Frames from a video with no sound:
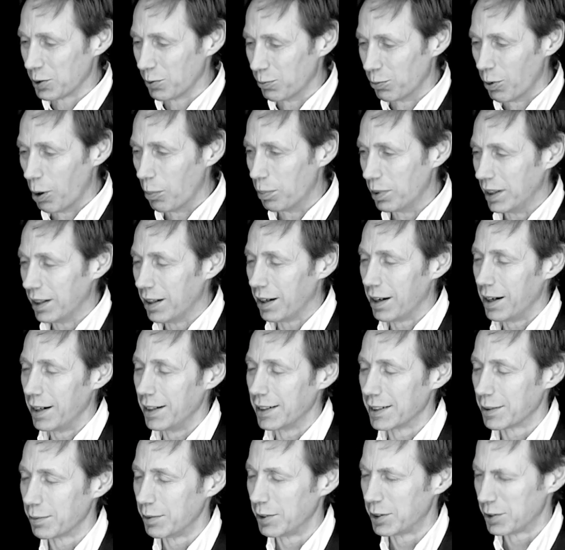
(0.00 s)
sort of wobbly
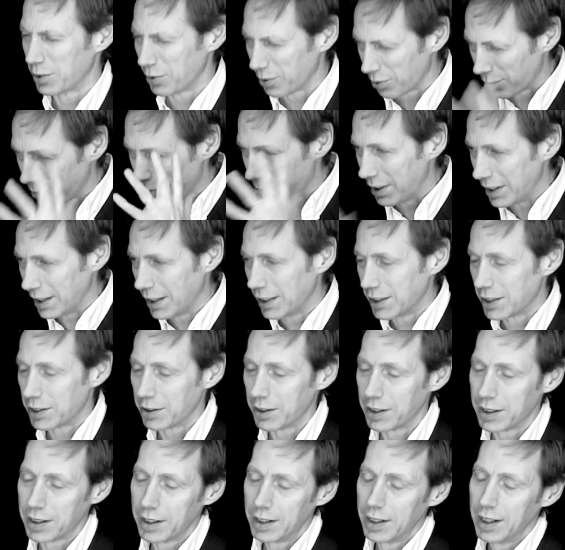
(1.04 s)
lines, and we sort of read
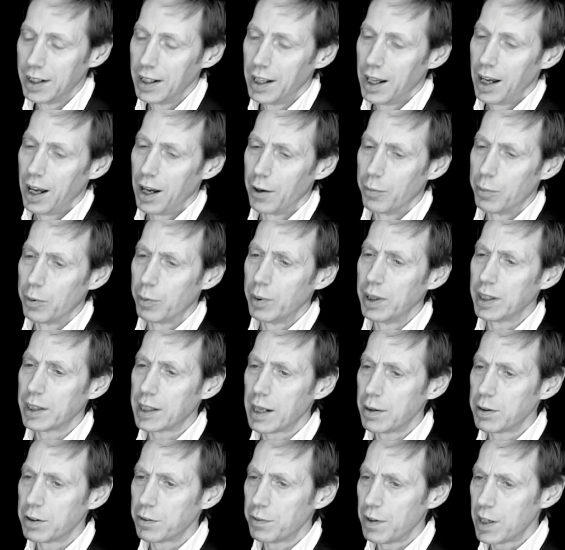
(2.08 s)
into it. But when it
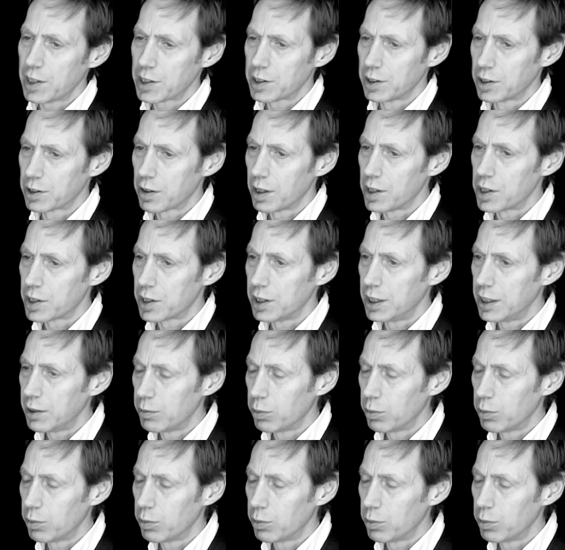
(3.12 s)
came to fashion illustration,